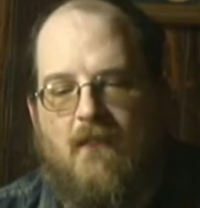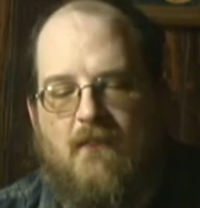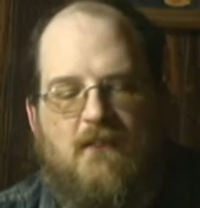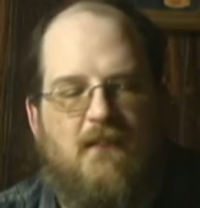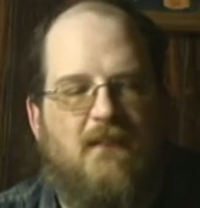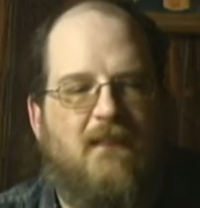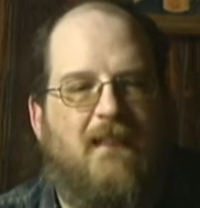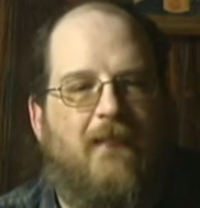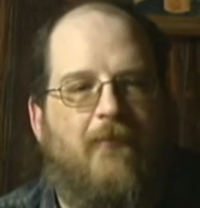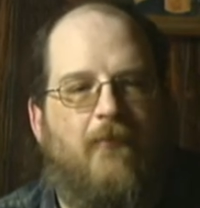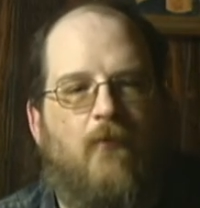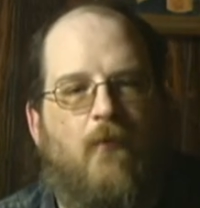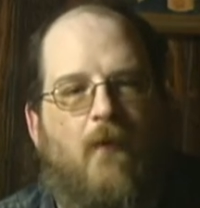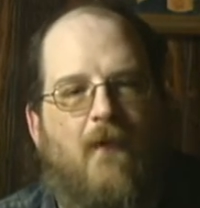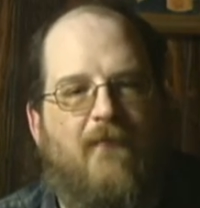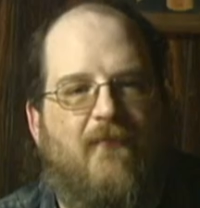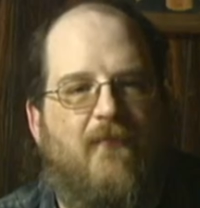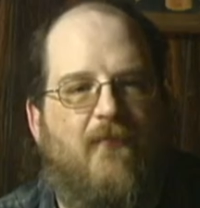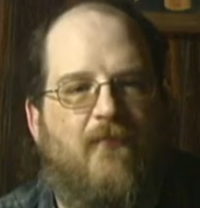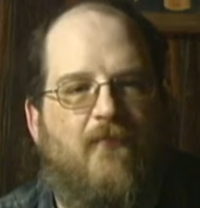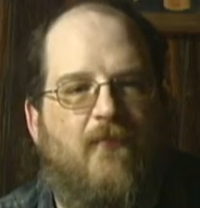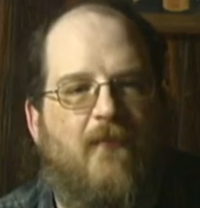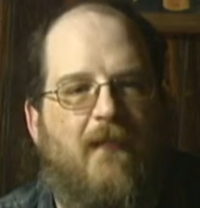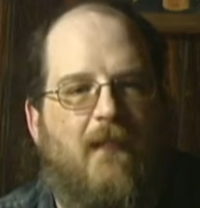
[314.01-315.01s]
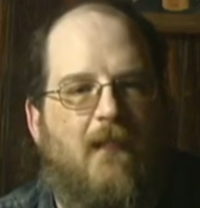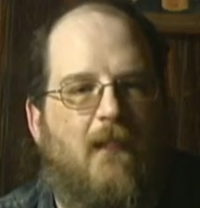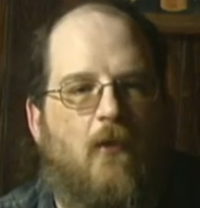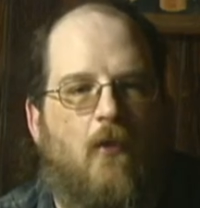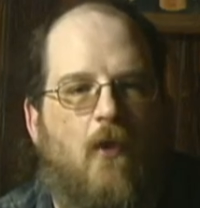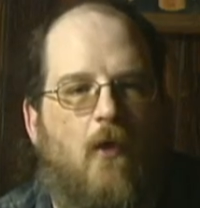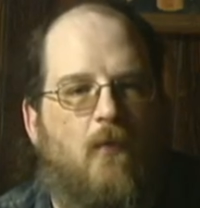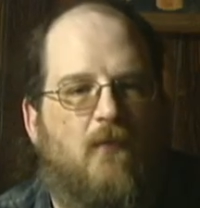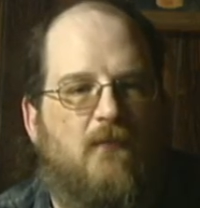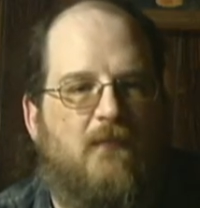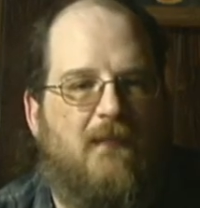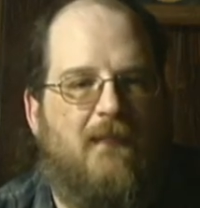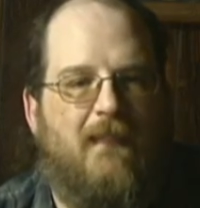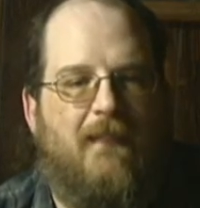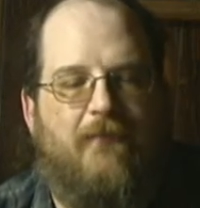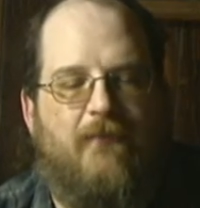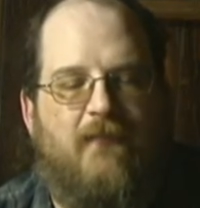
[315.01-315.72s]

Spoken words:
Just give it away for free along with the